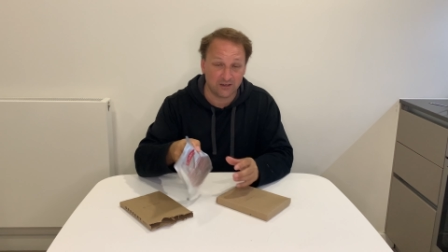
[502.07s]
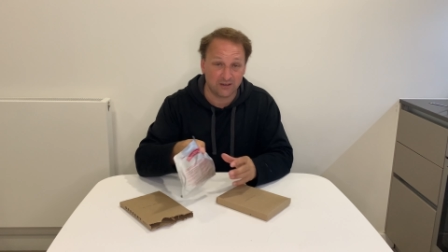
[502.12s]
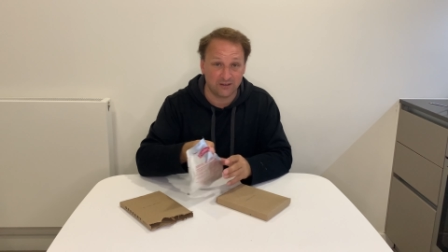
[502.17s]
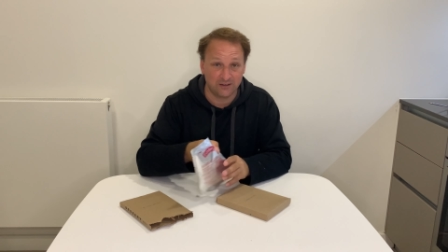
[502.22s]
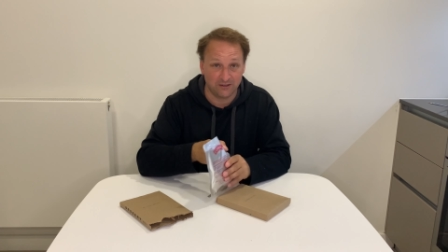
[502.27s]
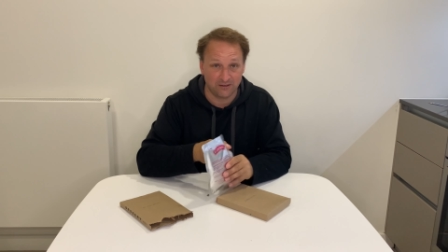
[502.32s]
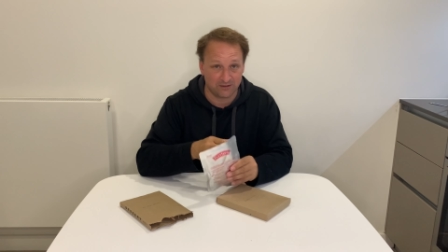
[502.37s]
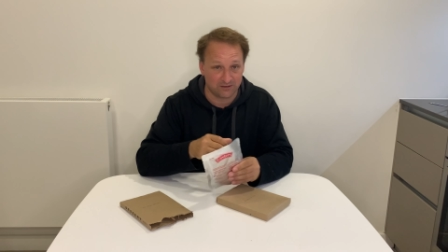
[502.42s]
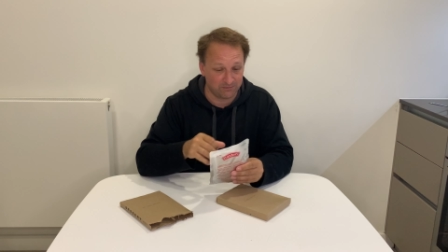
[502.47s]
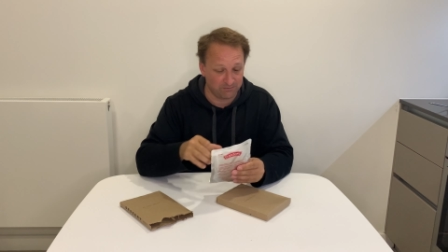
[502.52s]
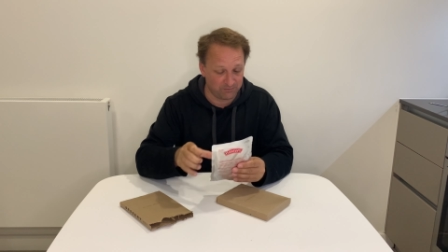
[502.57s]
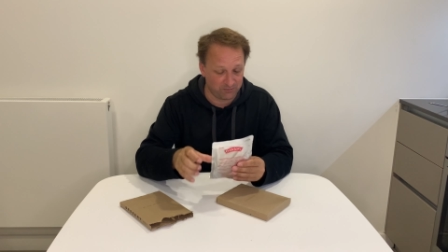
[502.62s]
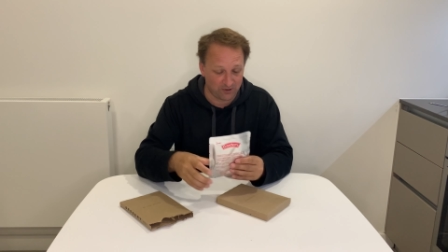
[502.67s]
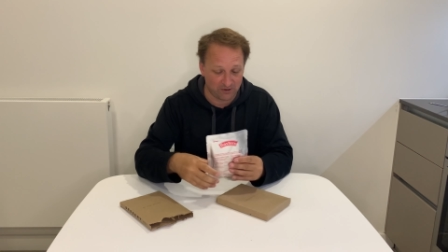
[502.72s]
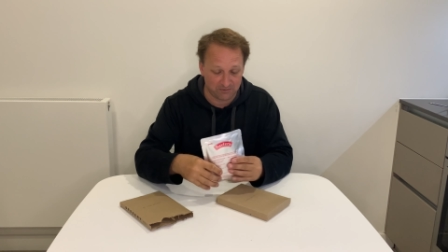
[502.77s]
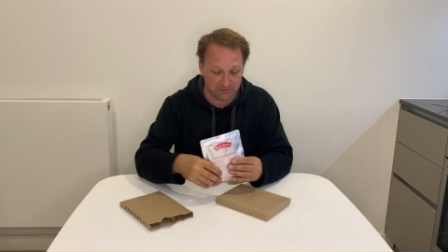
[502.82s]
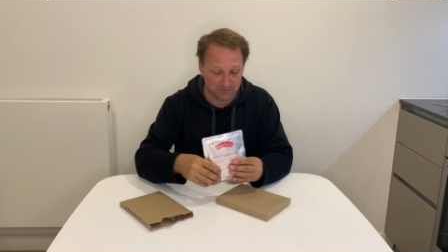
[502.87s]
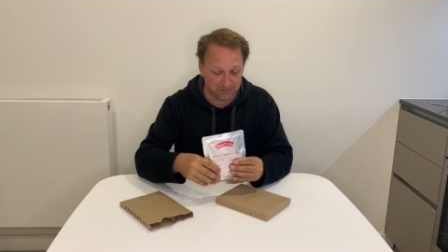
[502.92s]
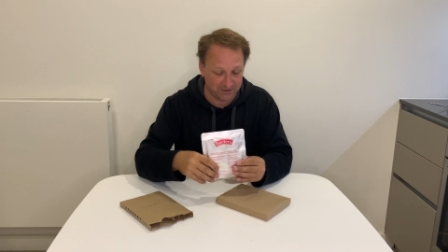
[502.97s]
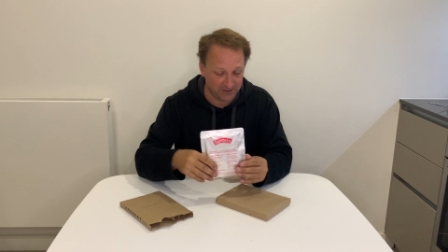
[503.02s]
you can
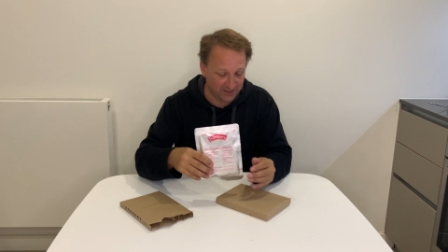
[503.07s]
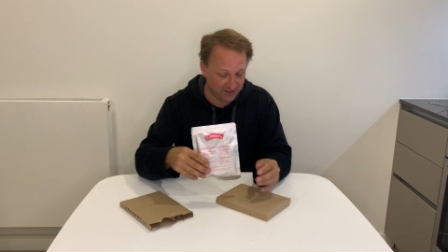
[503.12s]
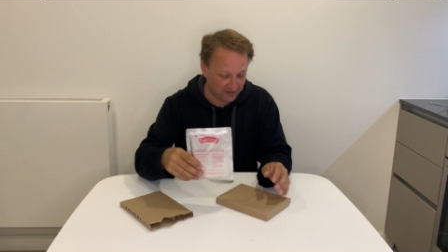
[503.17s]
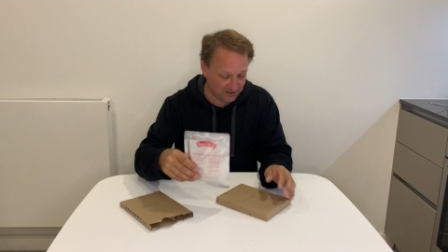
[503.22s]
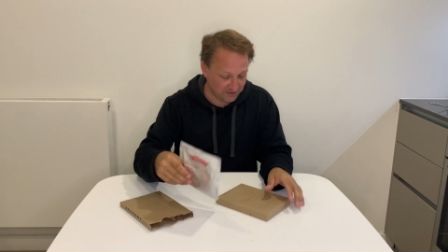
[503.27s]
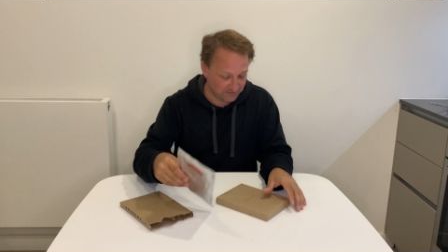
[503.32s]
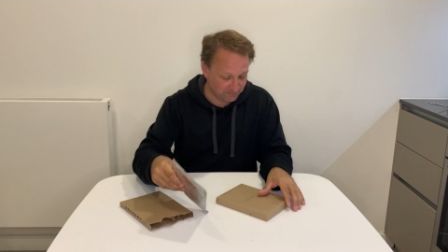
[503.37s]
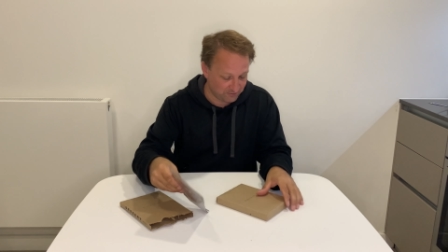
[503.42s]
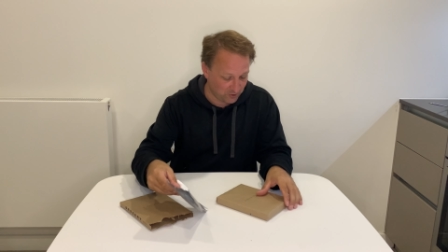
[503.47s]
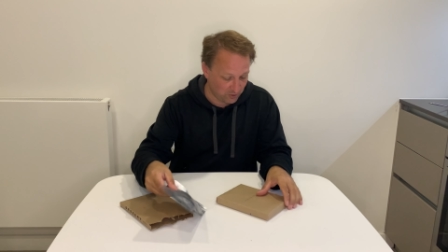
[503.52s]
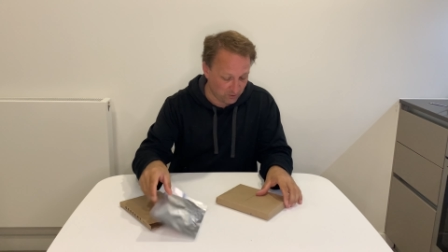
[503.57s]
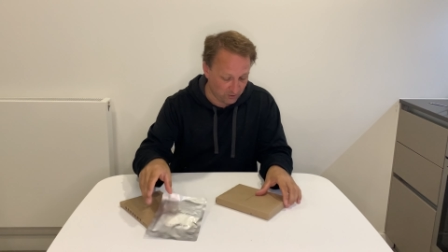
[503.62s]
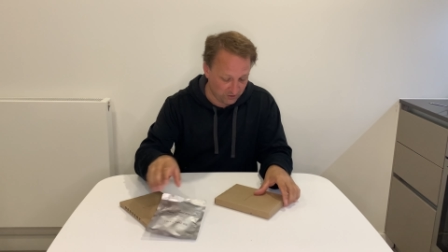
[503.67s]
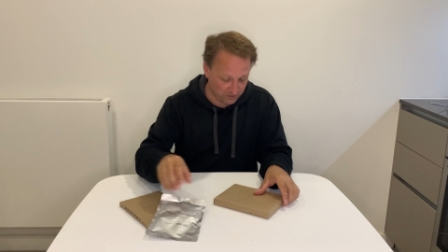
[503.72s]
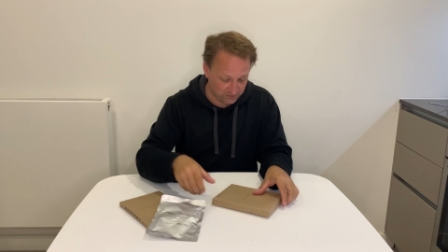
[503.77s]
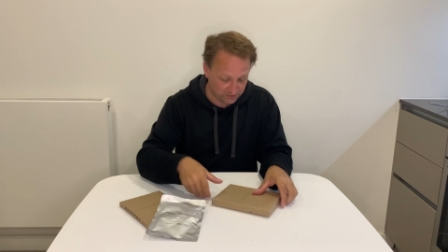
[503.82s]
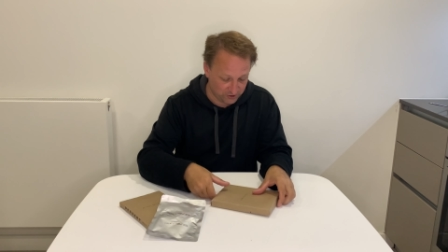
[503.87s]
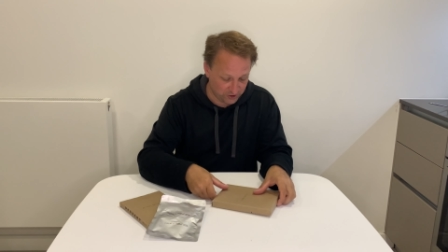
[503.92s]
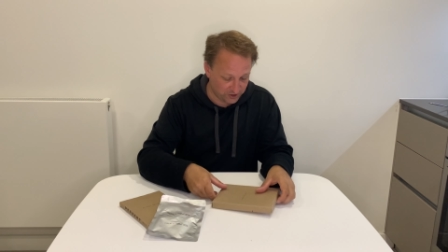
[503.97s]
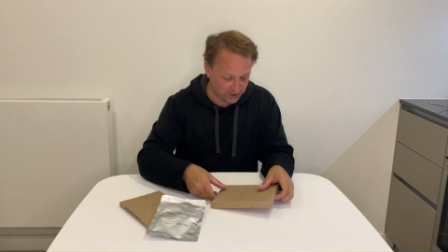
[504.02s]
probably eat them cold
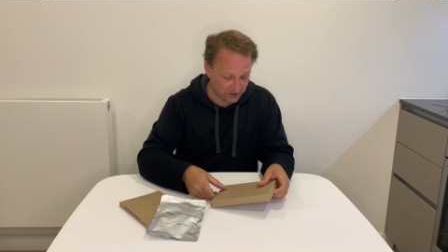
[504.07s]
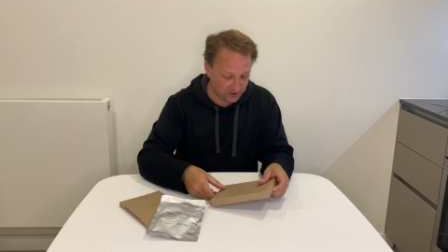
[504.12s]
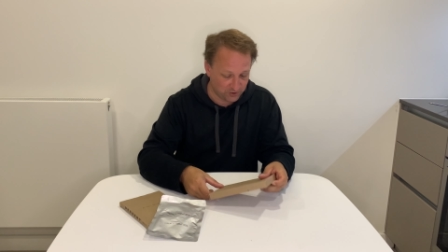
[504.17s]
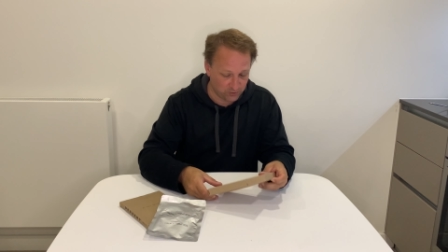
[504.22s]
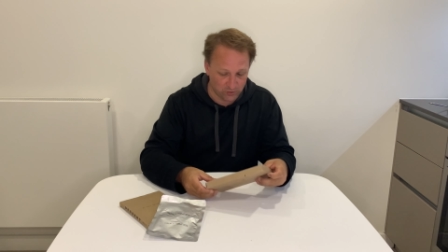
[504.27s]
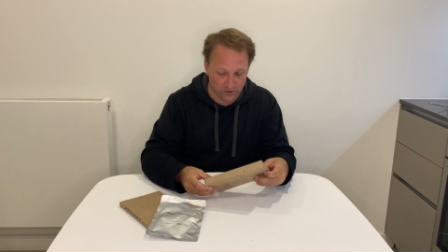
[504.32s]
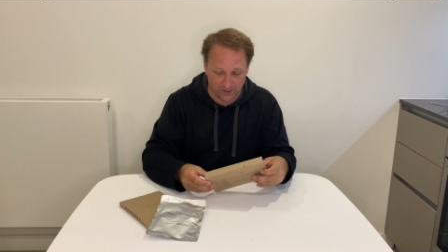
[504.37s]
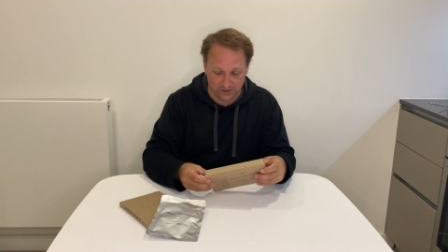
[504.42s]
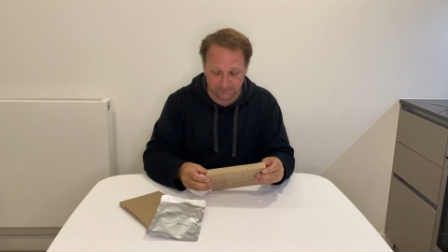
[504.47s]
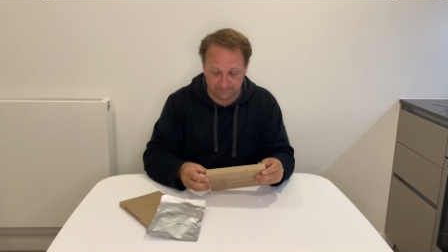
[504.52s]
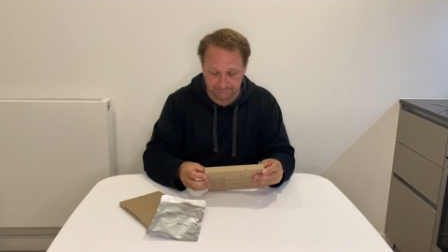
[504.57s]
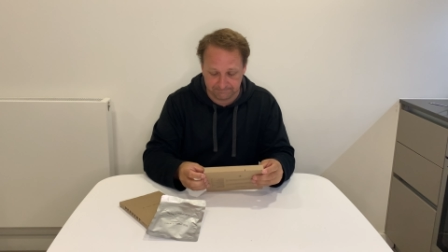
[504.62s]
just as well.